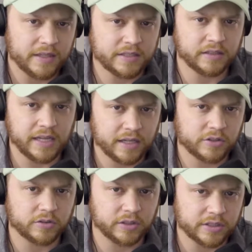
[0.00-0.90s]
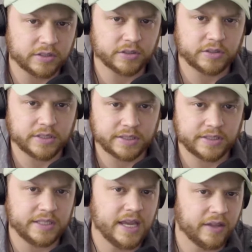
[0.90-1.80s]
This allows your listeners to
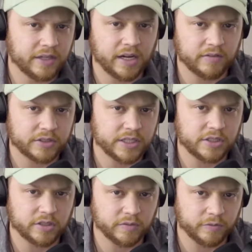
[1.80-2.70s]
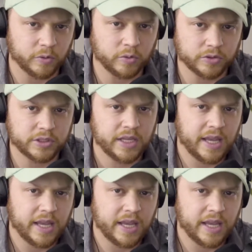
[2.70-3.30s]
see how the conversation unfolds